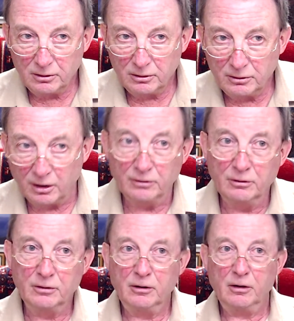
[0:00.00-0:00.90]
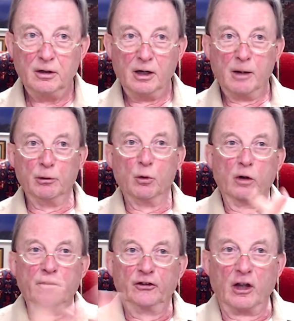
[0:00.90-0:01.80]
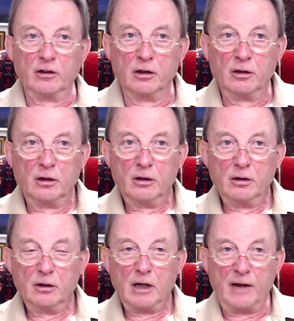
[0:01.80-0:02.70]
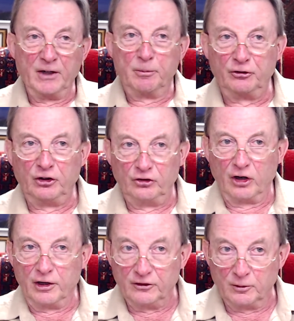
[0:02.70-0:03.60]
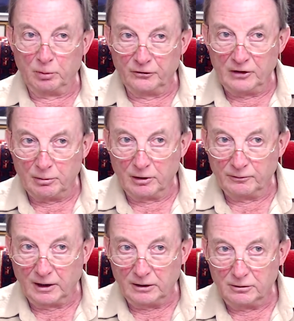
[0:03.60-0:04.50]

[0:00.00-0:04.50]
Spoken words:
No. But all of a sudden, having a procedure done is a placebo effect.